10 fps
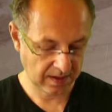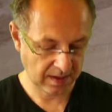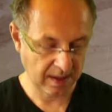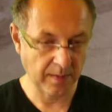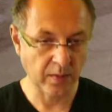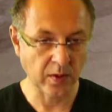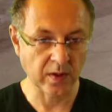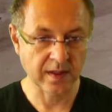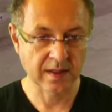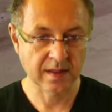
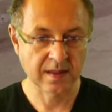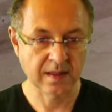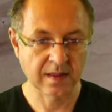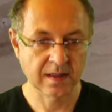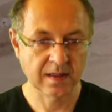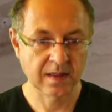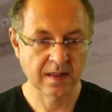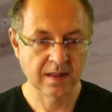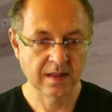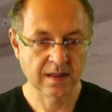import
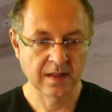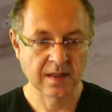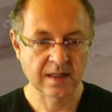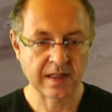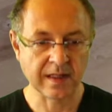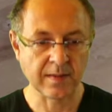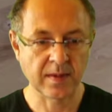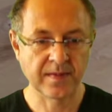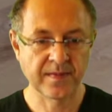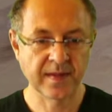sleep
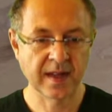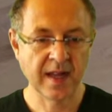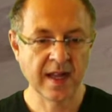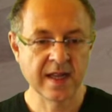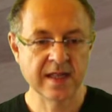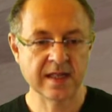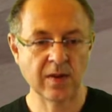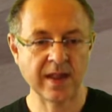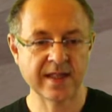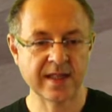so
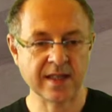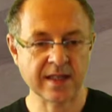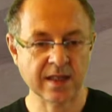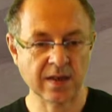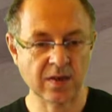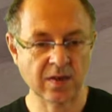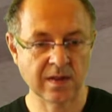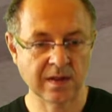let's see so